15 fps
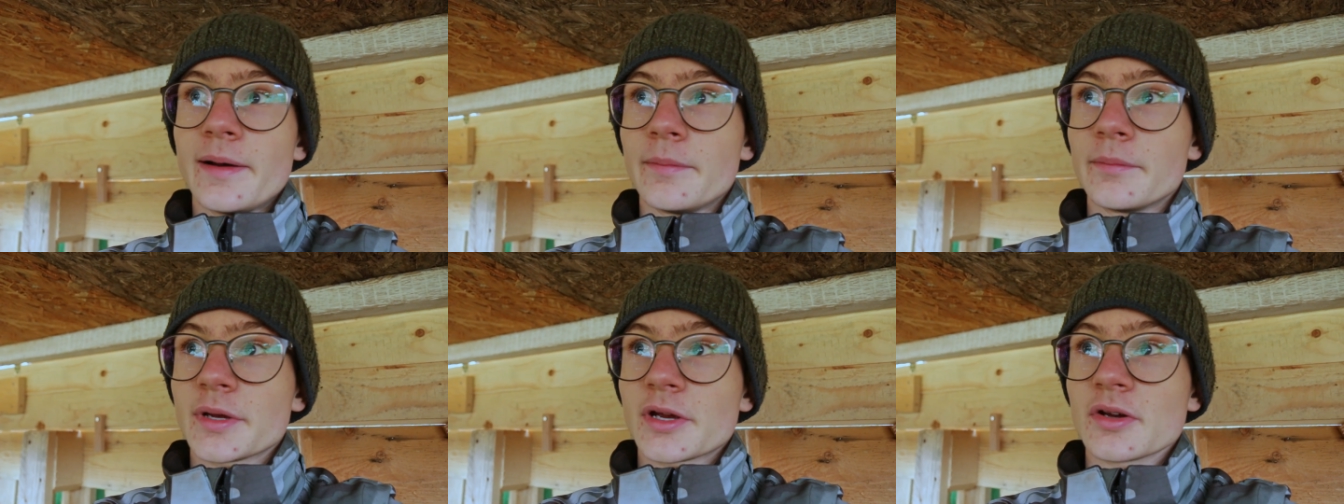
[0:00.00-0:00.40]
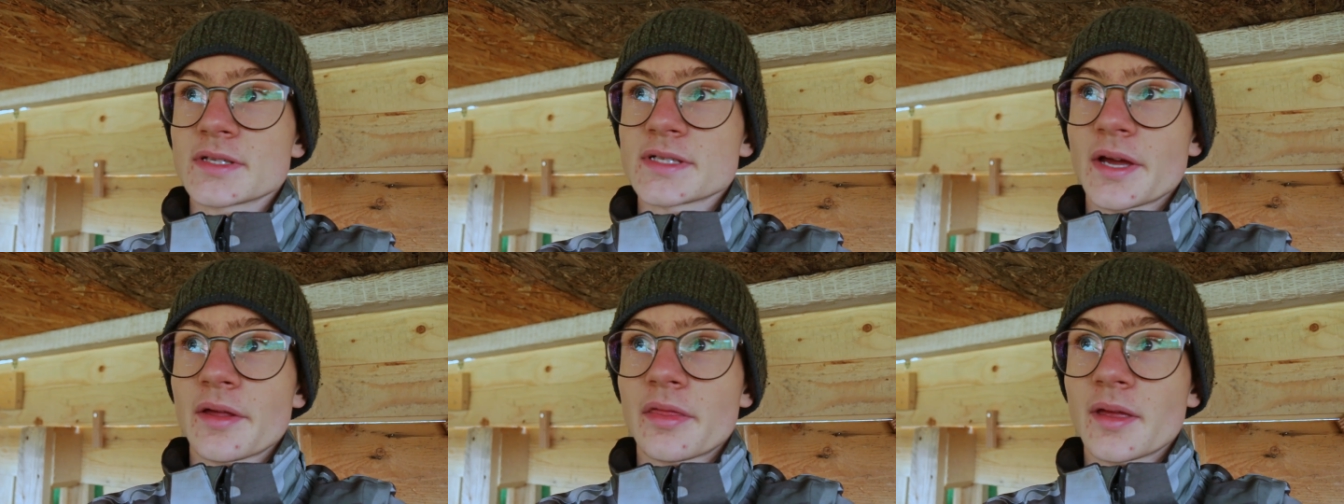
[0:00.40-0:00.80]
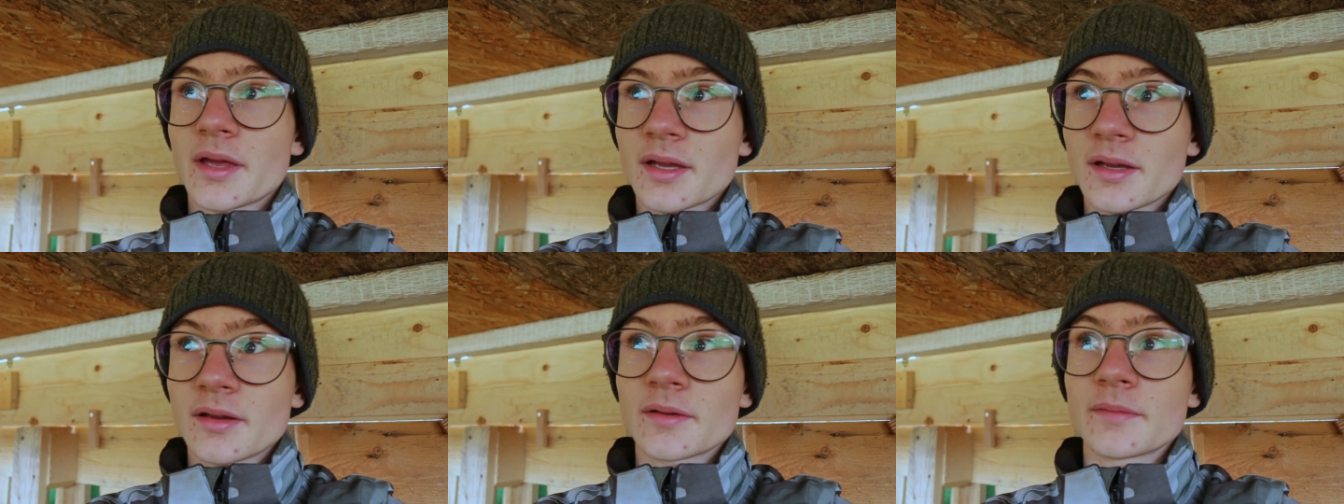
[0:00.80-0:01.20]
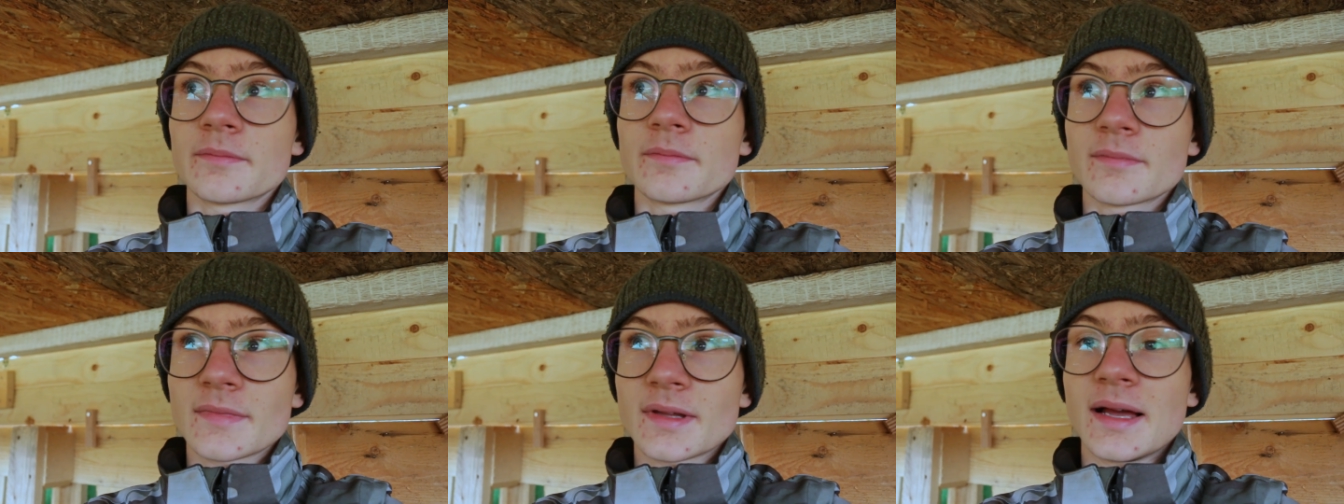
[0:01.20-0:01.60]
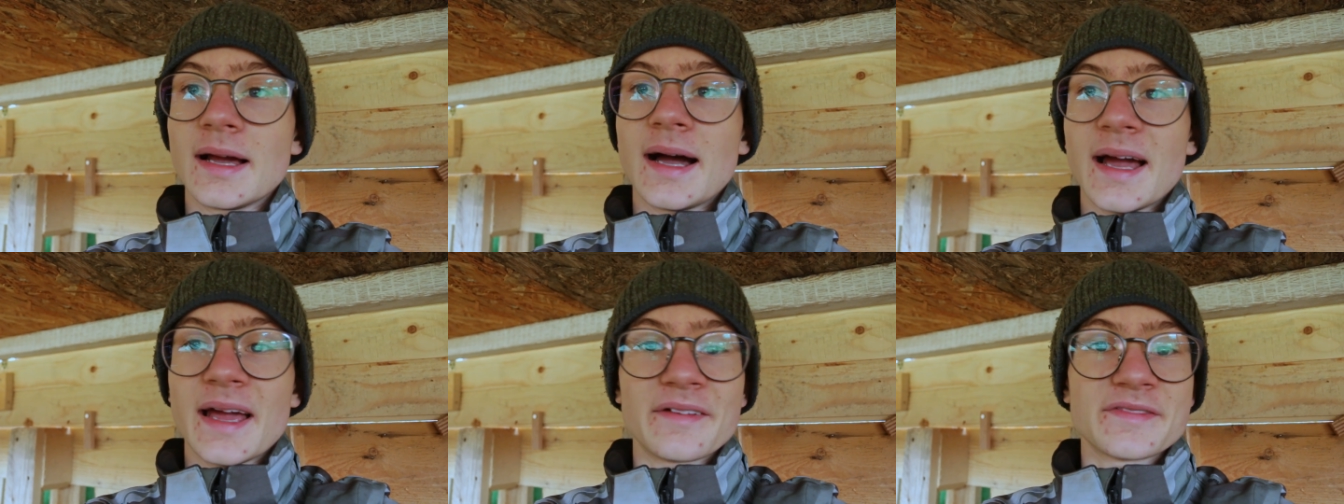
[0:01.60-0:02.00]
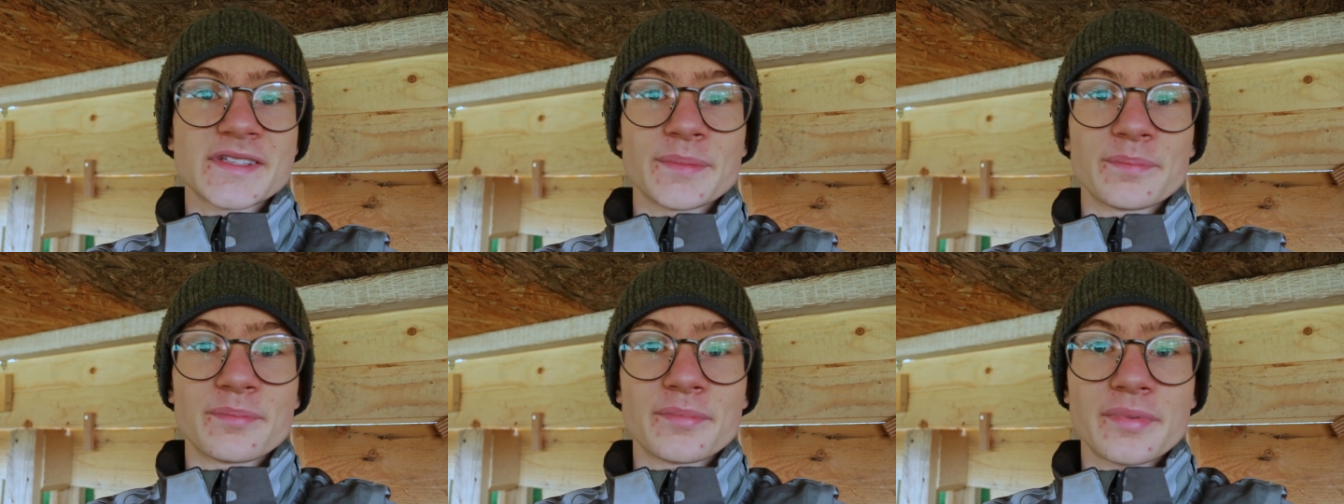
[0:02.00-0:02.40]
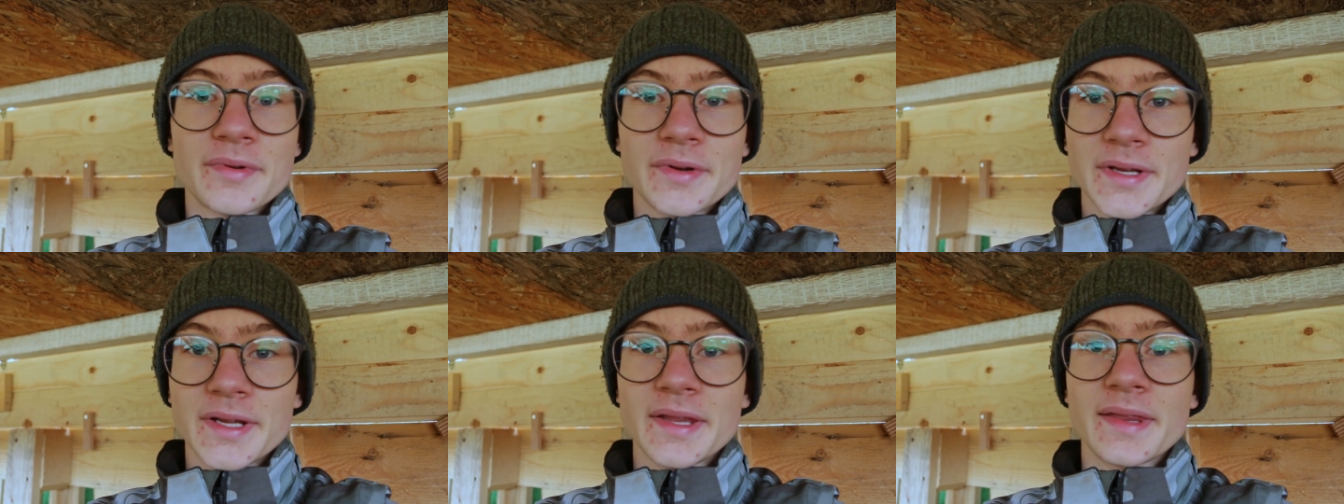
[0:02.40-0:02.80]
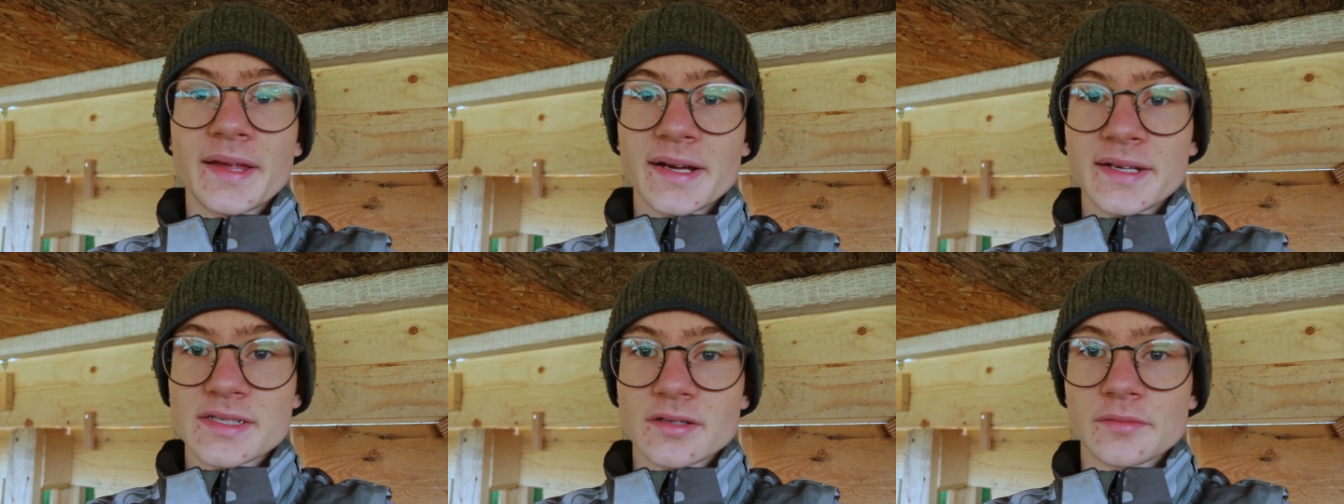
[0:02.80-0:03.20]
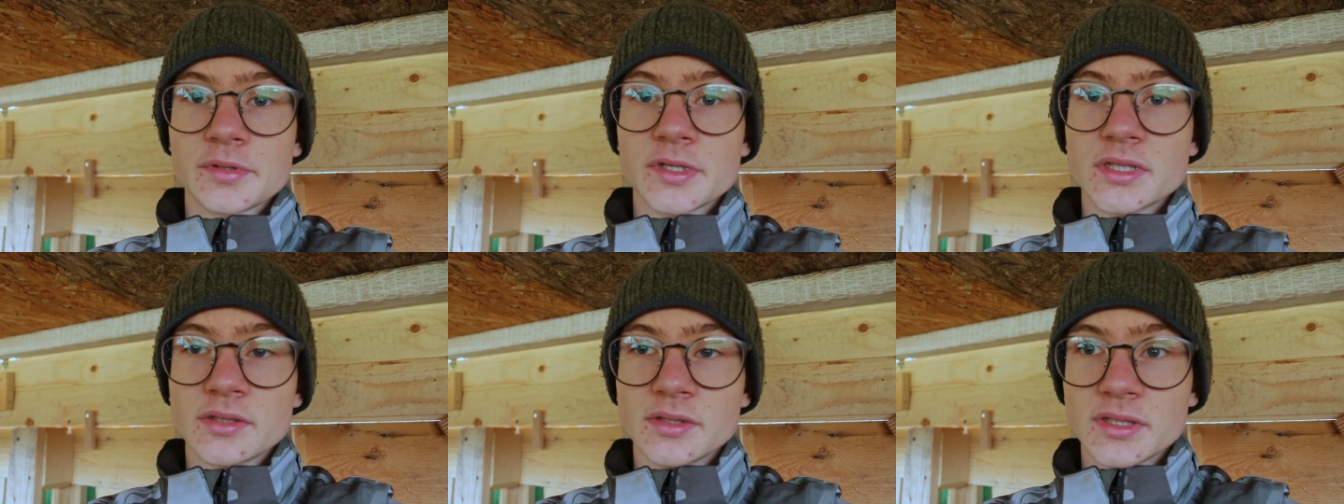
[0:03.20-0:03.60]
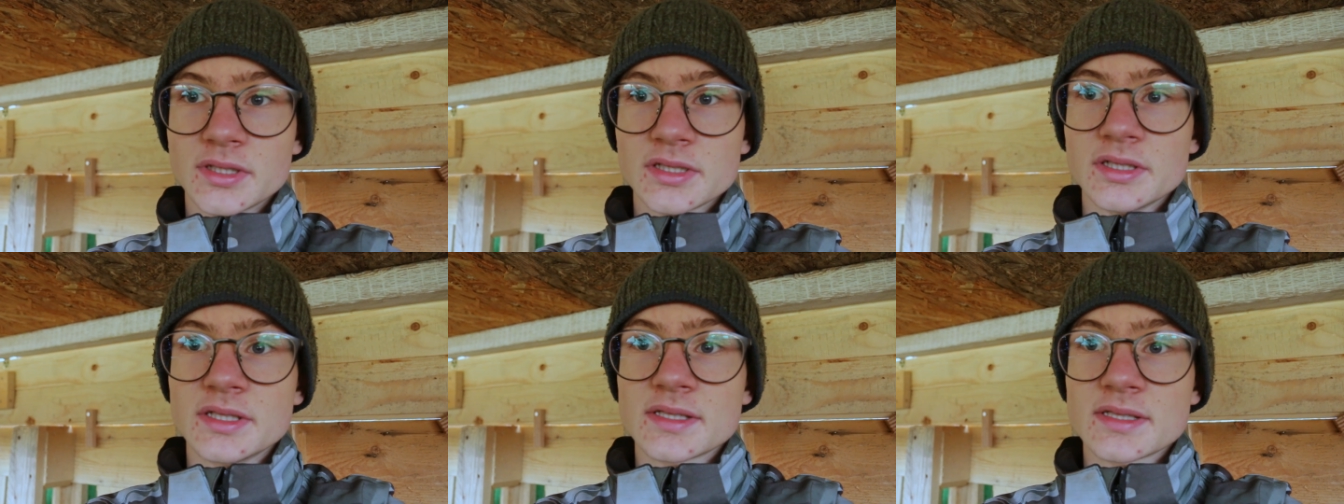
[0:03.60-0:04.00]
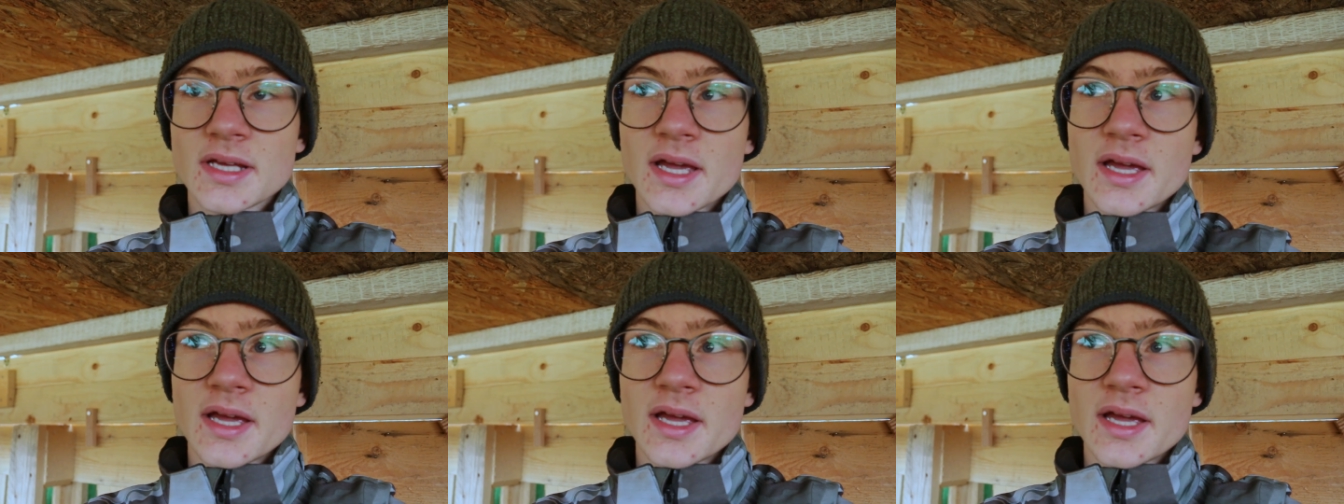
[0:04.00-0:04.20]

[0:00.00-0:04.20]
because I think I have some pretty nice opportunities